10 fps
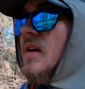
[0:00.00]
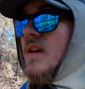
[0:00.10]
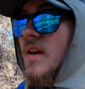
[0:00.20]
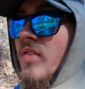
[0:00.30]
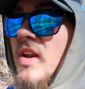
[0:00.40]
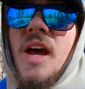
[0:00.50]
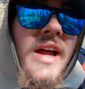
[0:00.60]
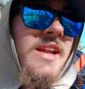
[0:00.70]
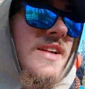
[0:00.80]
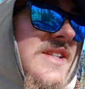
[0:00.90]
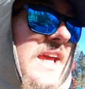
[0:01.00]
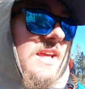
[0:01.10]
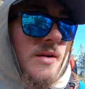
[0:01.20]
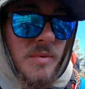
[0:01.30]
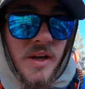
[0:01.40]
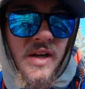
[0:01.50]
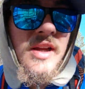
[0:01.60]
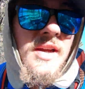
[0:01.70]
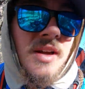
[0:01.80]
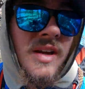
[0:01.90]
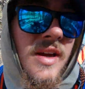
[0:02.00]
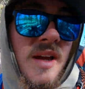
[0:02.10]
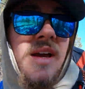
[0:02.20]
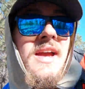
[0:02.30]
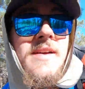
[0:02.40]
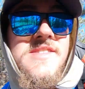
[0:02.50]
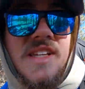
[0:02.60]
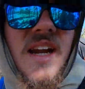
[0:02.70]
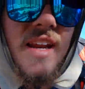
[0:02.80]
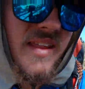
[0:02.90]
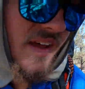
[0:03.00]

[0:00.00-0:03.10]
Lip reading: given I need to take it, but Haven't seen any of